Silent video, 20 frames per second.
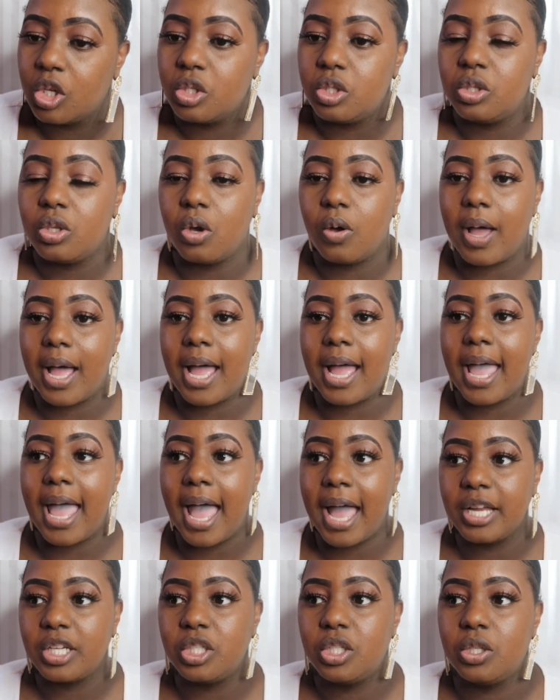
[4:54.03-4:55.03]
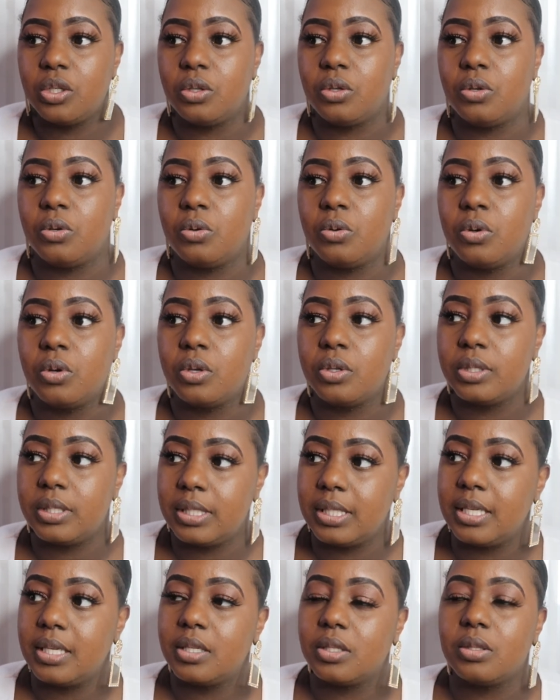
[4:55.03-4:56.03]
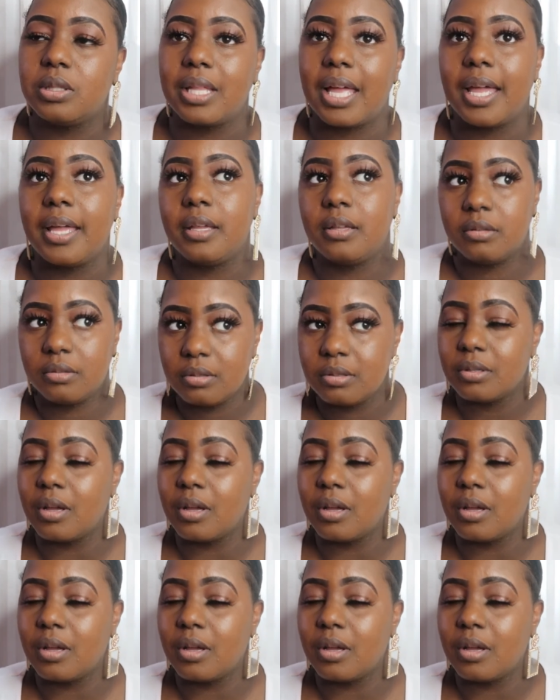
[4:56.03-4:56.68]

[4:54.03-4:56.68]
So I ask you, sis, like,